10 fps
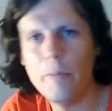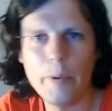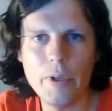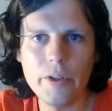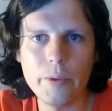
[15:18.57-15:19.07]
So
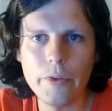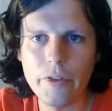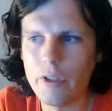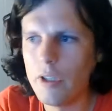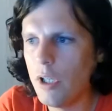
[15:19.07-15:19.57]
it'd be really
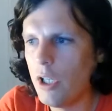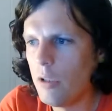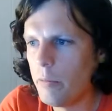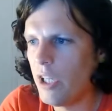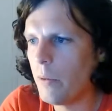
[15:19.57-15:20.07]
cool to
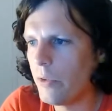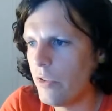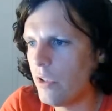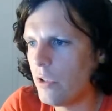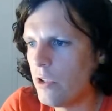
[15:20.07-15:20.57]
be
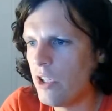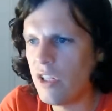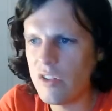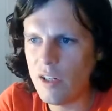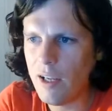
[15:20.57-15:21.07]
able to
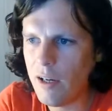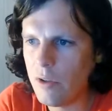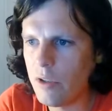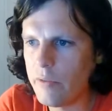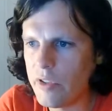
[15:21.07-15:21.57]
change the
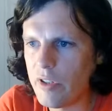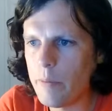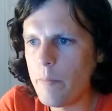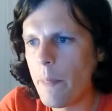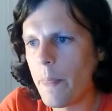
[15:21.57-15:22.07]
layout over
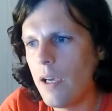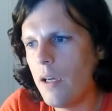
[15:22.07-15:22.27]
time.